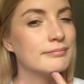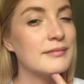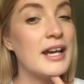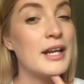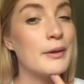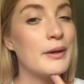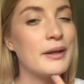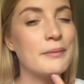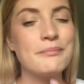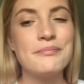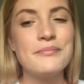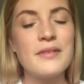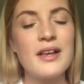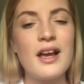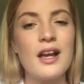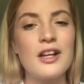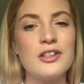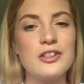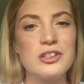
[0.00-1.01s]
Anyway,
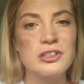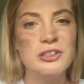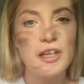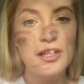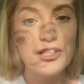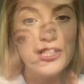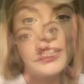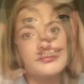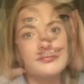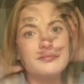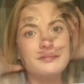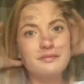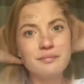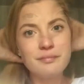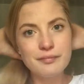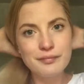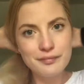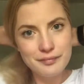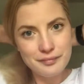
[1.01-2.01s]
talk to you later.
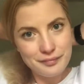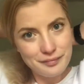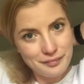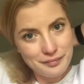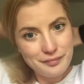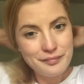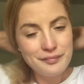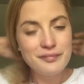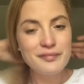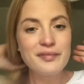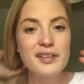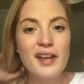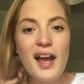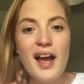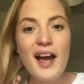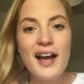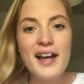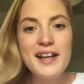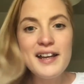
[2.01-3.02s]

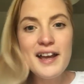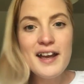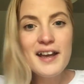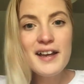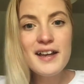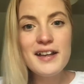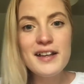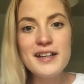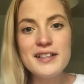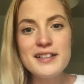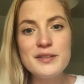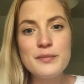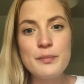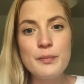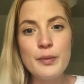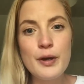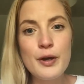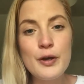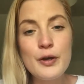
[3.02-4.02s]
Hiya, it's
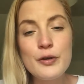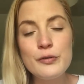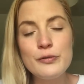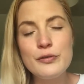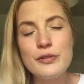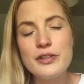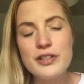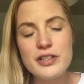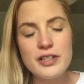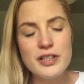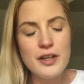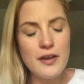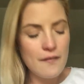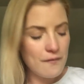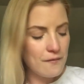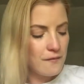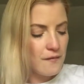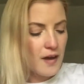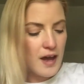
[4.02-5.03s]
about
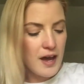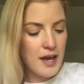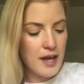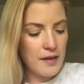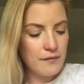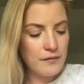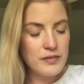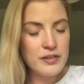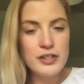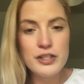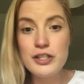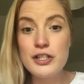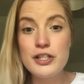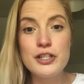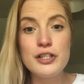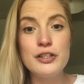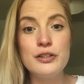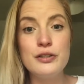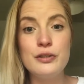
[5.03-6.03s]
5 to
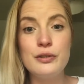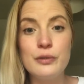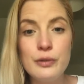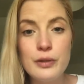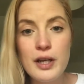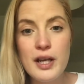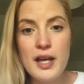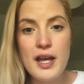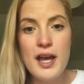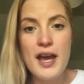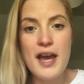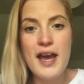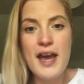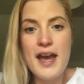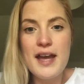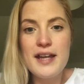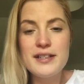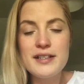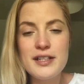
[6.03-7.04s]
2,
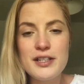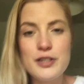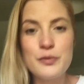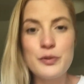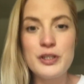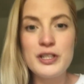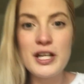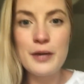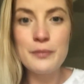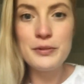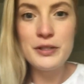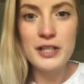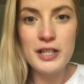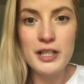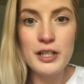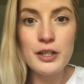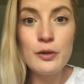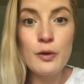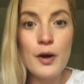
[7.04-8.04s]
and I just wanted to
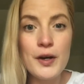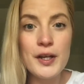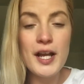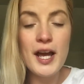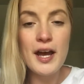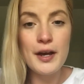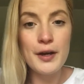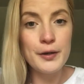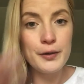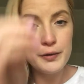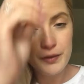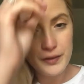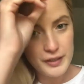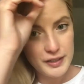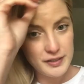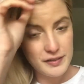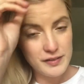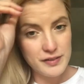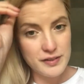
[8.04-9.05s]
update you on how
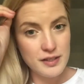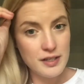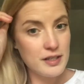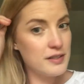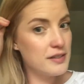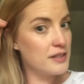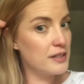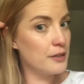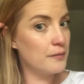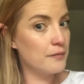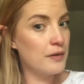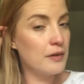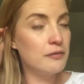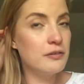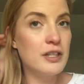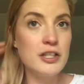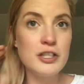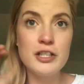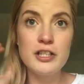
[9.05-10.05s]
this Serum
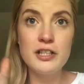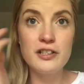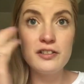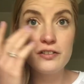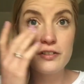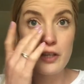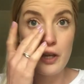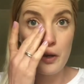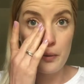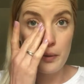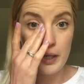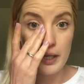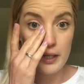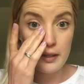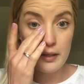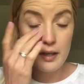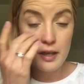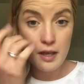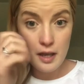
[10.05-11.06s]
Foundation is
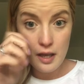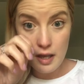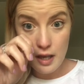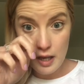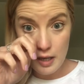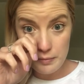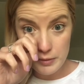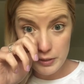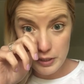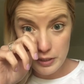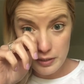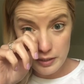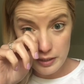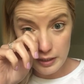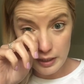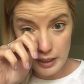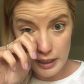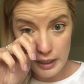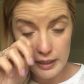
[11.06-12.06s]
going. Excuse
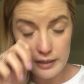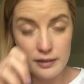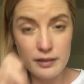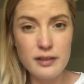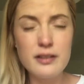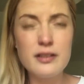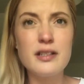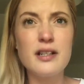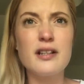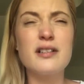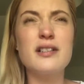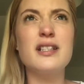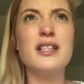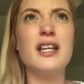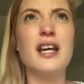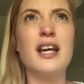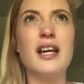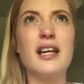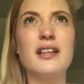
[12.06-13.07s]
the lighting, it's a little dark
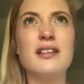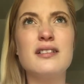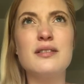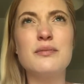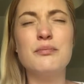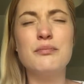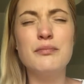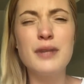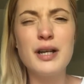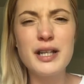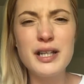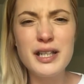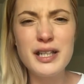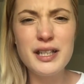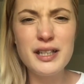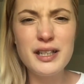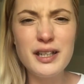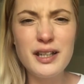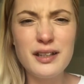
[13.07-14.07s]
today. It's
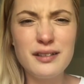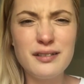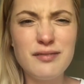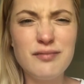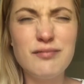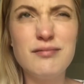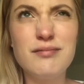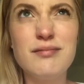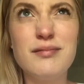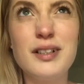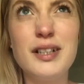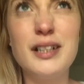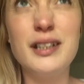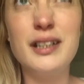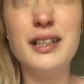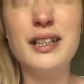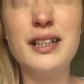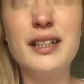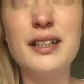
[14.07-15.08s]
muggy and
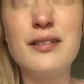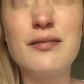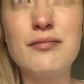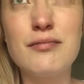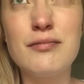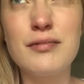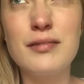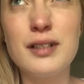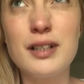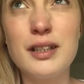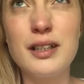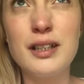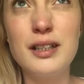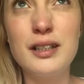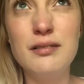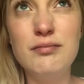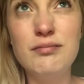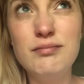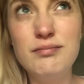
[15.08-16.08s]
really,
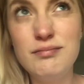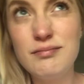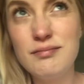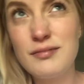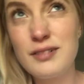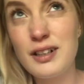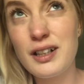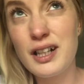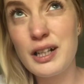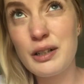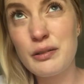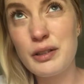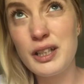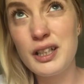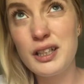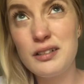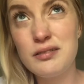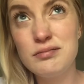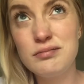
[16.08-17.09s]
really
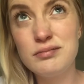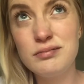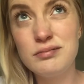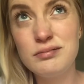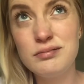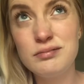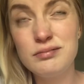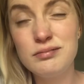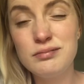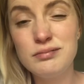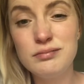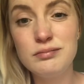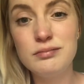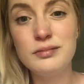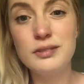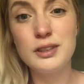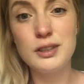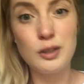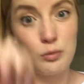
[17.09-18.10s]
cloudy.
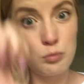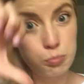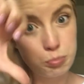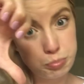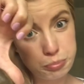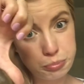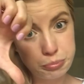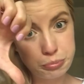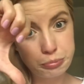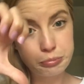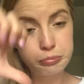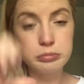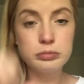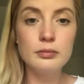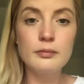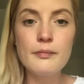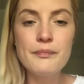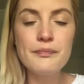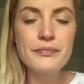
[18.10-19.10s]
So,
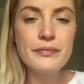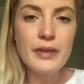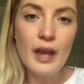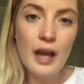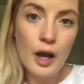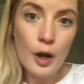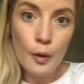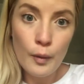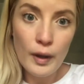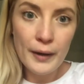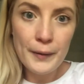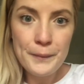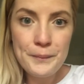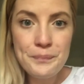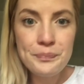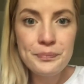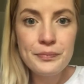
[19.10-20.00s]
oh well.